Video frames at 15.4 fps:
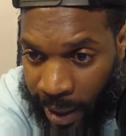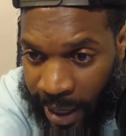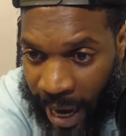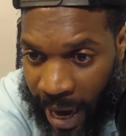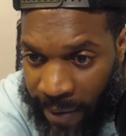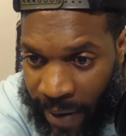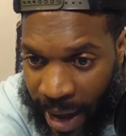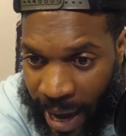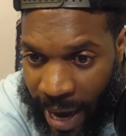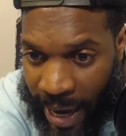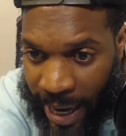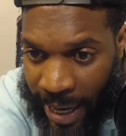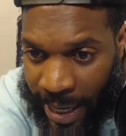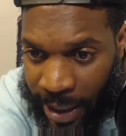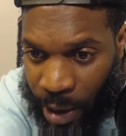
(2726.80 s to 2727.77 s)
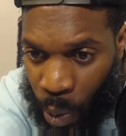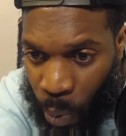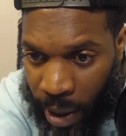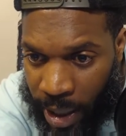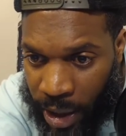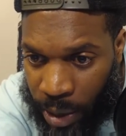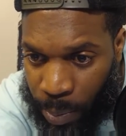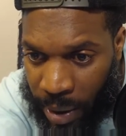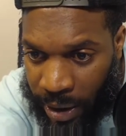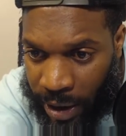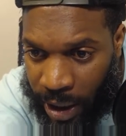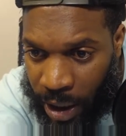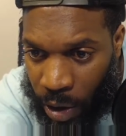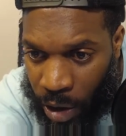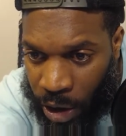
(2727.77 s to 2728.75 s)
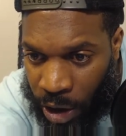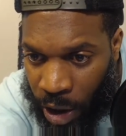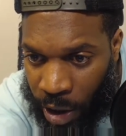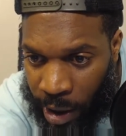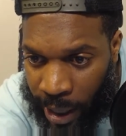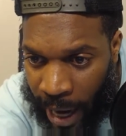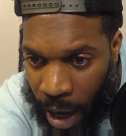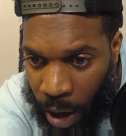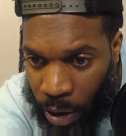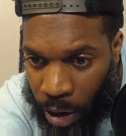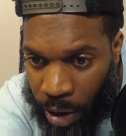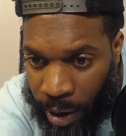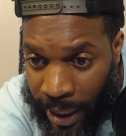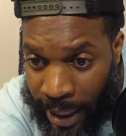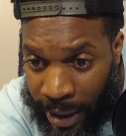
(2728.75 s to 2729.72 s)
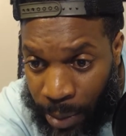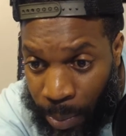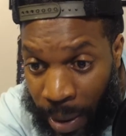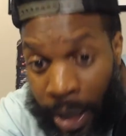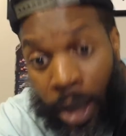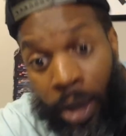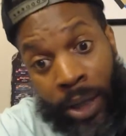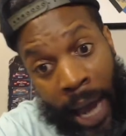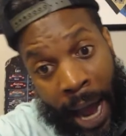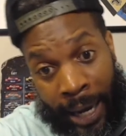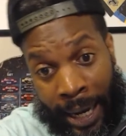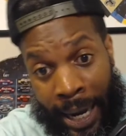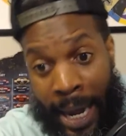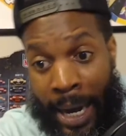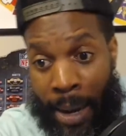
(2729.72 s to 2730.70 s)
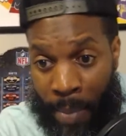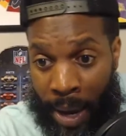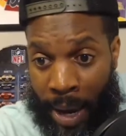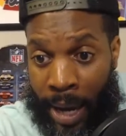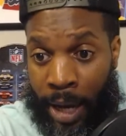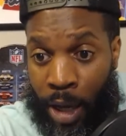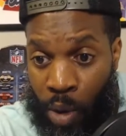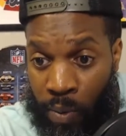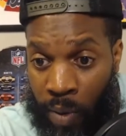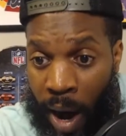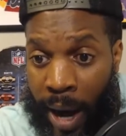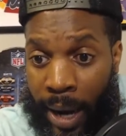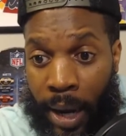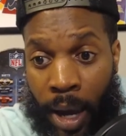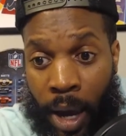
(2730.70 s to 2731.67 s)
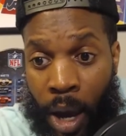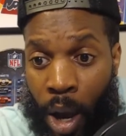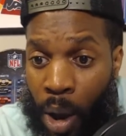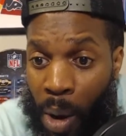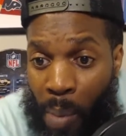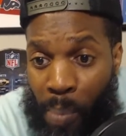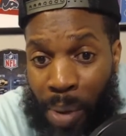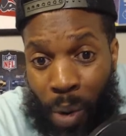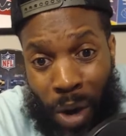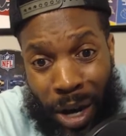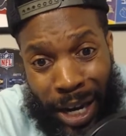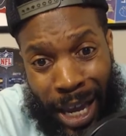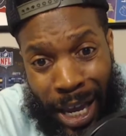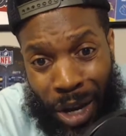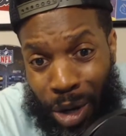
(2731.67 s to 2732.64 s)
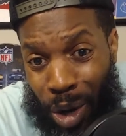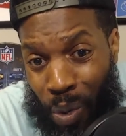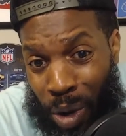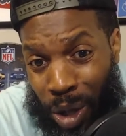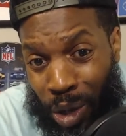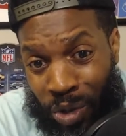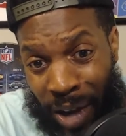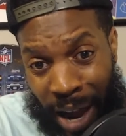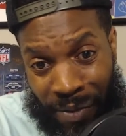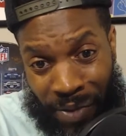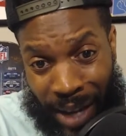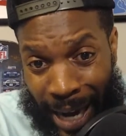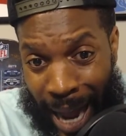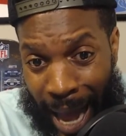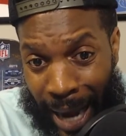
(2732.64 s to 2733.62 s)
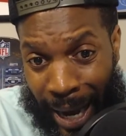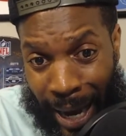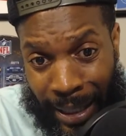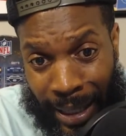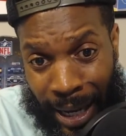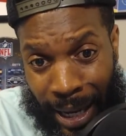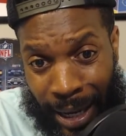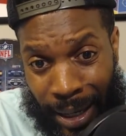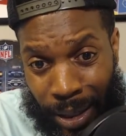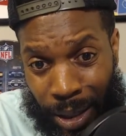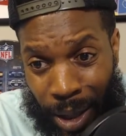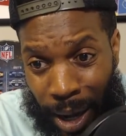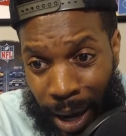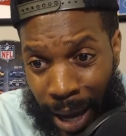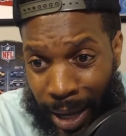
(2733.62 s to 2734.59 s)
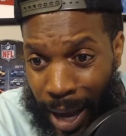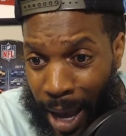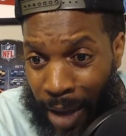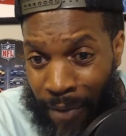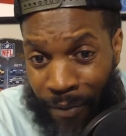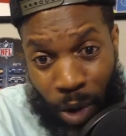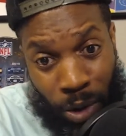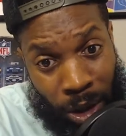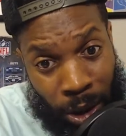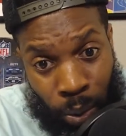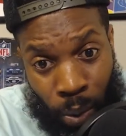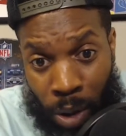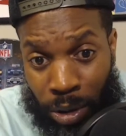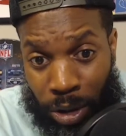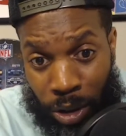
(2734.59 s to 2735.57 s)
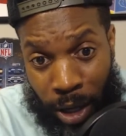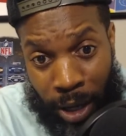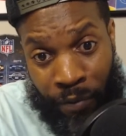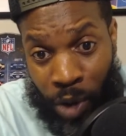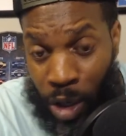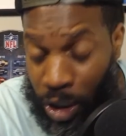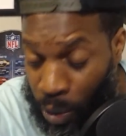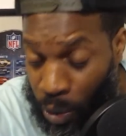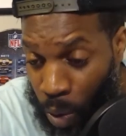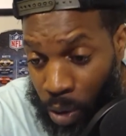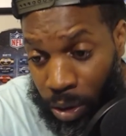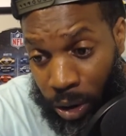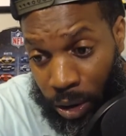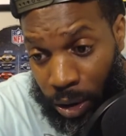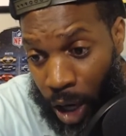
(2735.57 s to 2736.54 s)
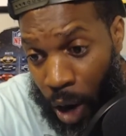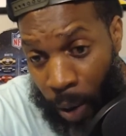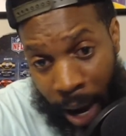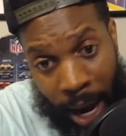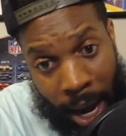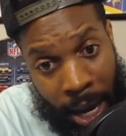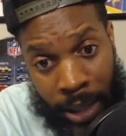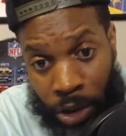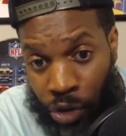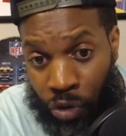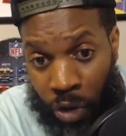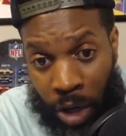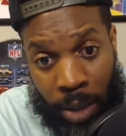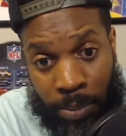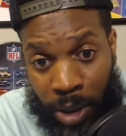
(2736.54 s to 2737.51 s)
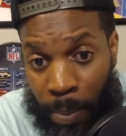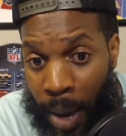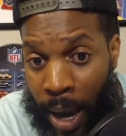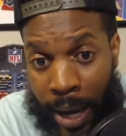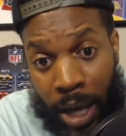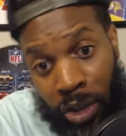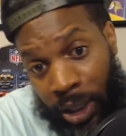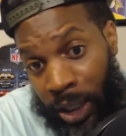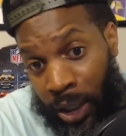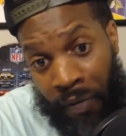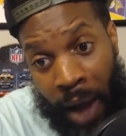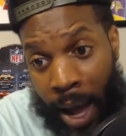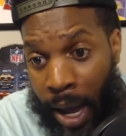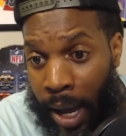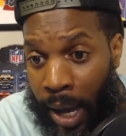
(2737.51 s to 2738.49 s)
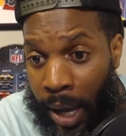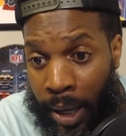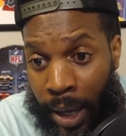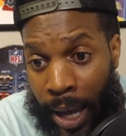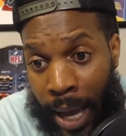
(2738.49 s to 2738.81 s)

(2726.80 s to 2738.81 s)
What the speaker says: They've had easy wins, but still concerning how little he's been used. I get it, man. You're right. But what can you do when you drafted a guy like that? Like, if you just want to go ahead and stream somebody else, that's fine.